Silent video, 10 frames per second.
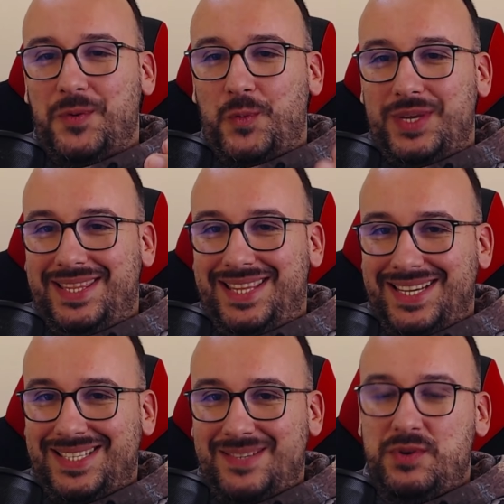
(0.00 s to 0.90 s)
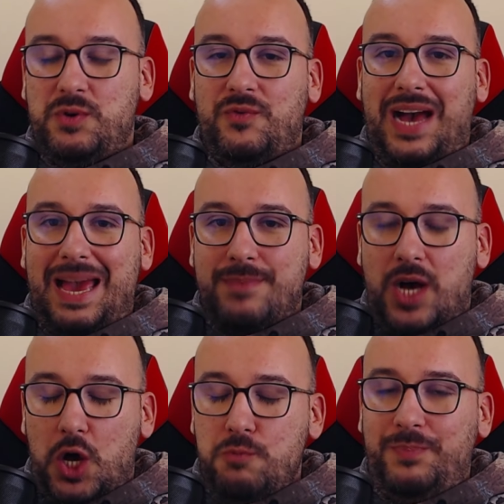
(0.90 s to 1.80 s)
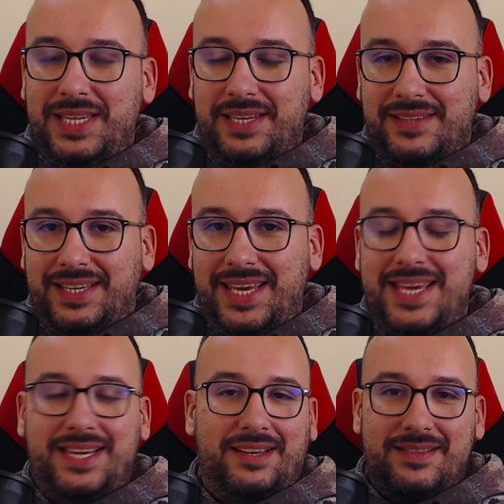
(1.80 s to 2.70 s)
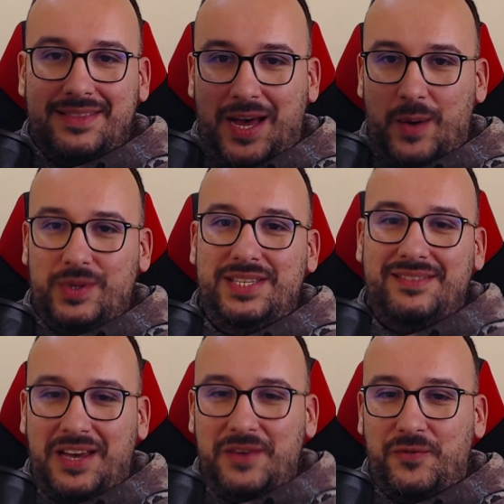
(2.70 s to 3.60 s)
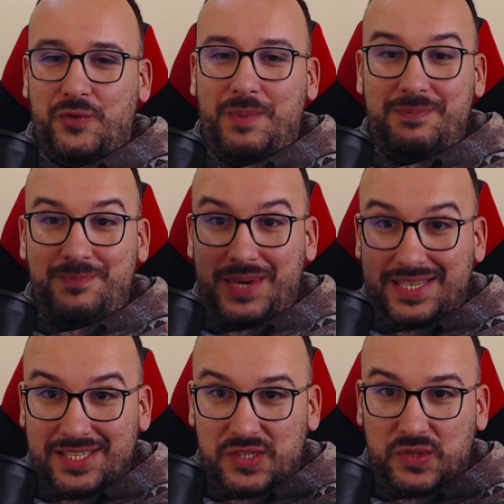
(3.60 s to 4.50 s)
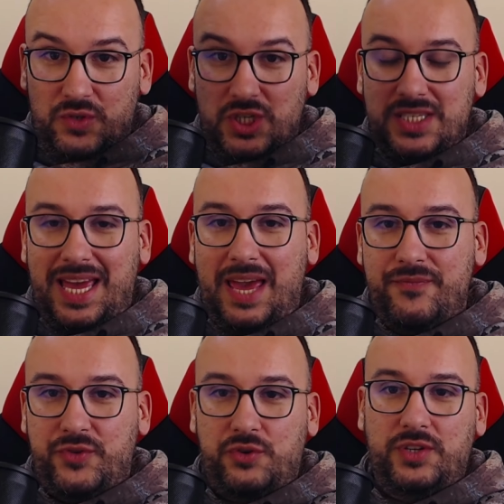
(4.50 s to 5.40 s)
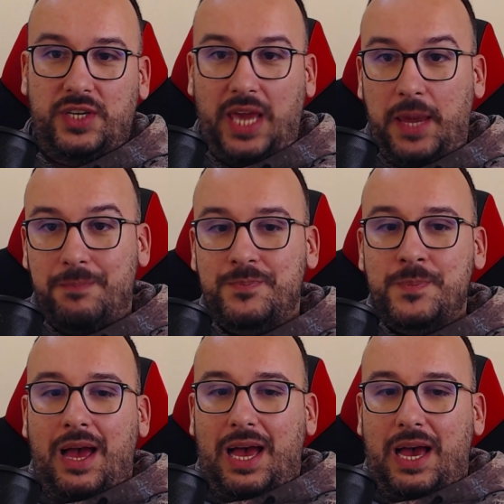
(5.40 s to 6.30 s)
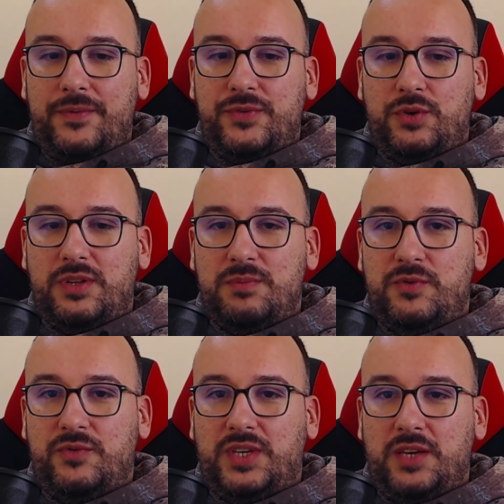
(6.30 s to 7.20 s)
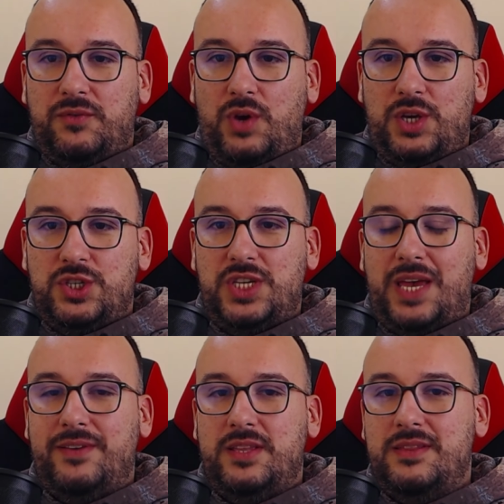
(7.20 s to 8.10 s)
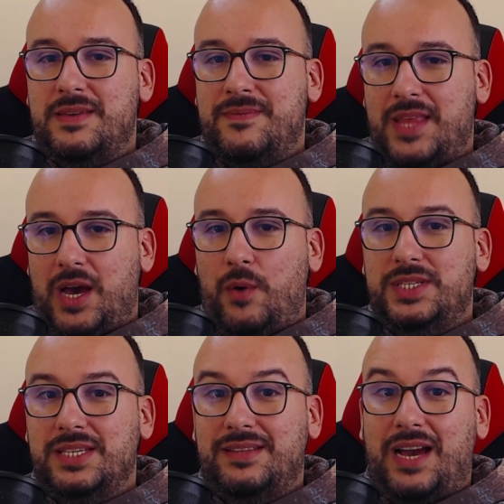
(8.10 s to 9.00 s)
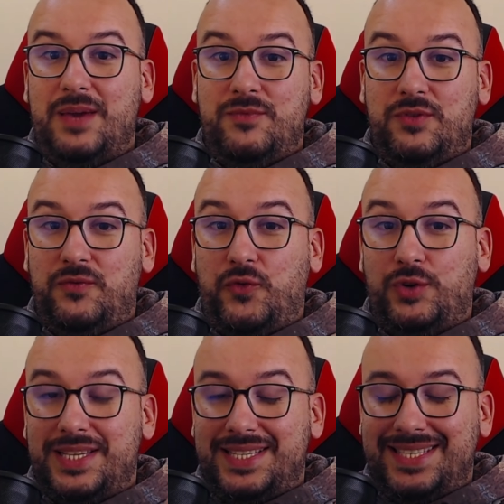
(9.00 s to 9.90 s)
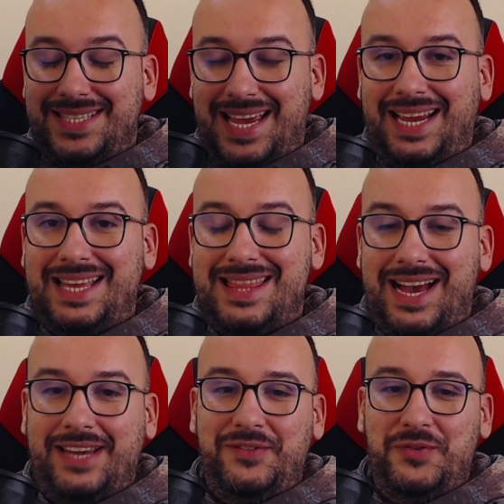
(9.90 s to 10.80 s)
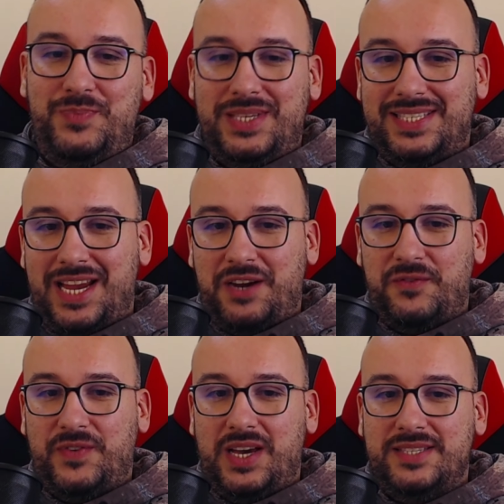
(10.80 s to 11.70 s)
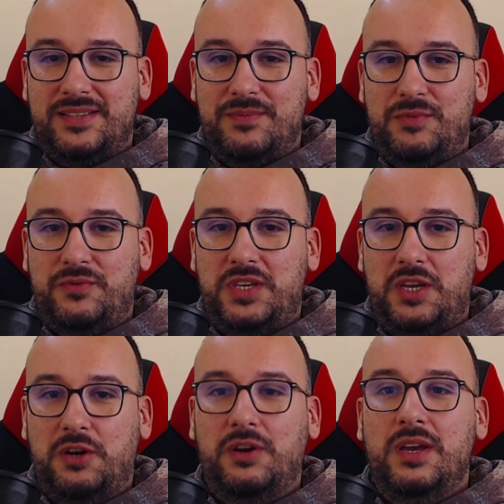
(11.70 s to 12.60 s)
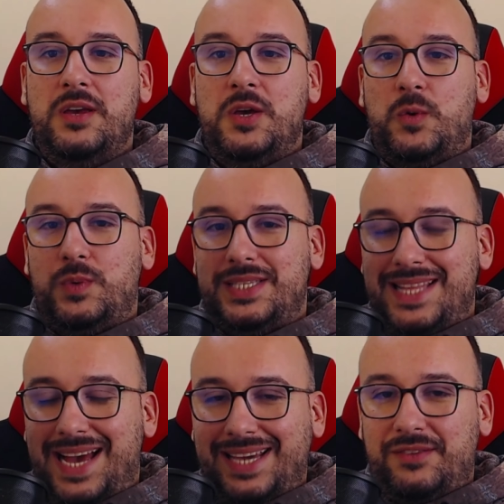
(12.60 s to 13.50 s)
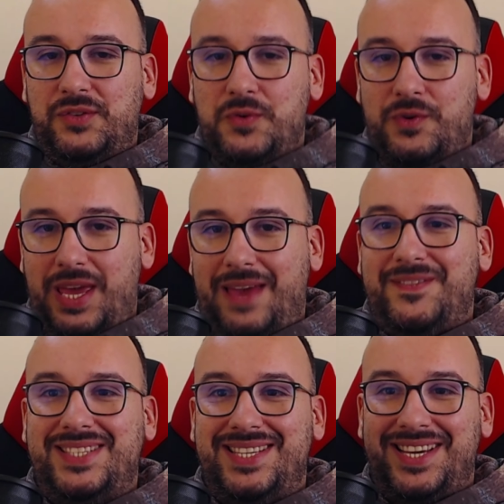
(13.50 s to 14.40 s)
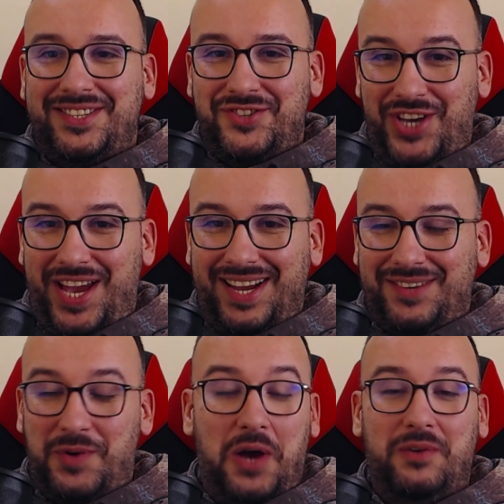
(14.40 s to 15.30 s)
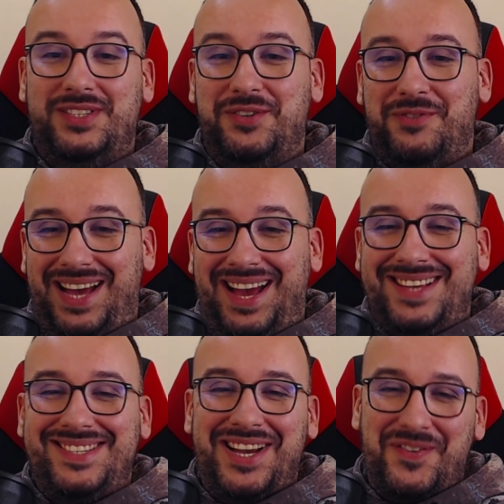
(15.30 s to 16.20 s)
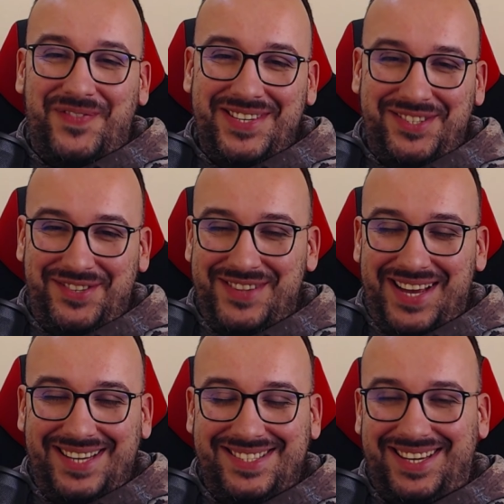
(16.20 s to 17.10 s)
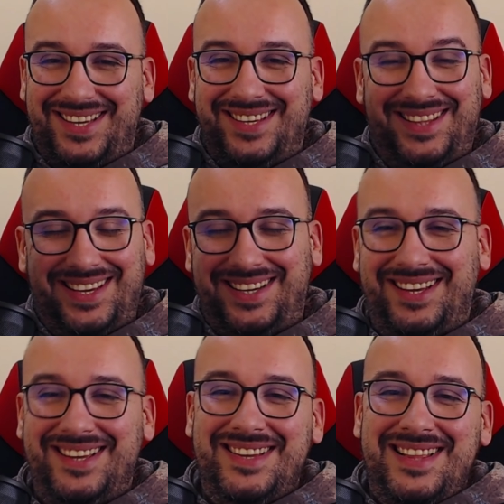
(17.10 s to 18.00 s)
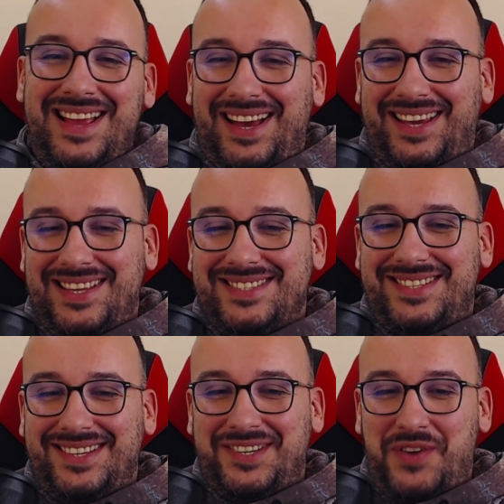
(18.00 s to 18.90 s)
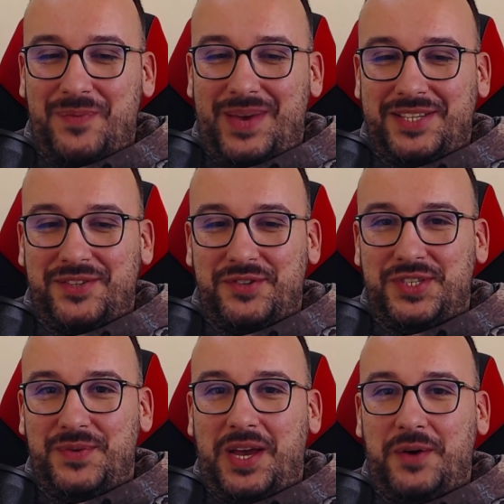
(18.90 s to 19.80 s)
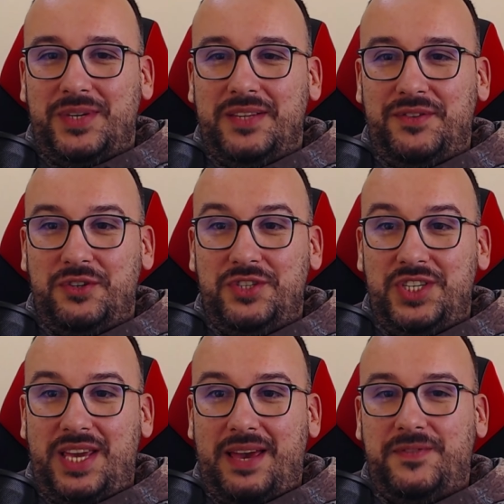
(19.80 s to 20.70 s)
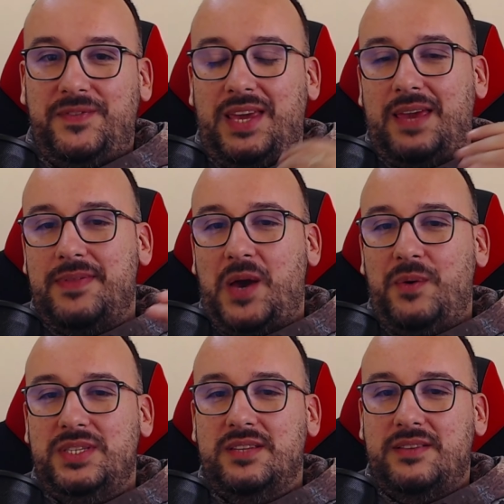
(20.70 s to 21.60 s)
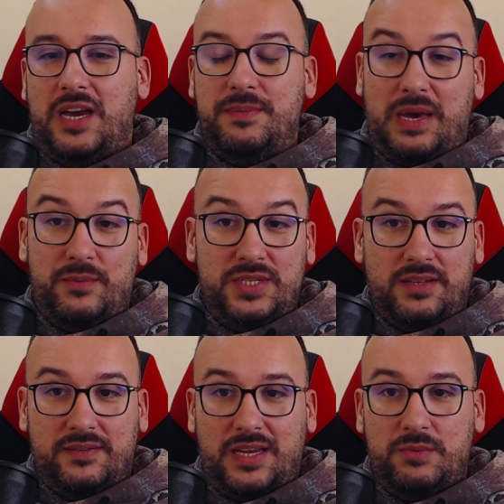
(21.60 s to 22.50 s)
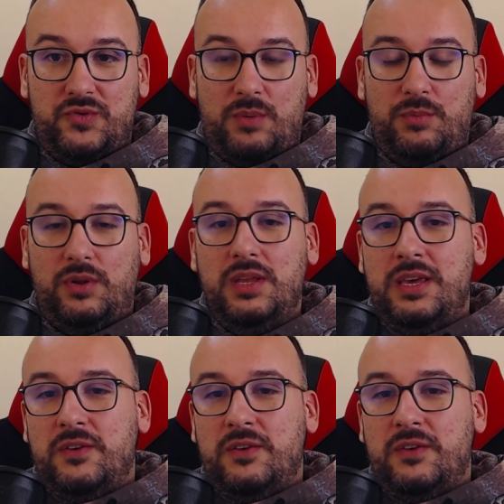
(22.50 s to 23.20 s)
With this move, I'm opening the king. Now it's a time for my pieces to just enter the game. After the move king to h7, now it's a time for the second knight to be sacrificed. The move here was knight to f6 check. Wow, so I sacrificed two knights against the grandmaster. So now he took gf, and now it's a time I was in a time trouble.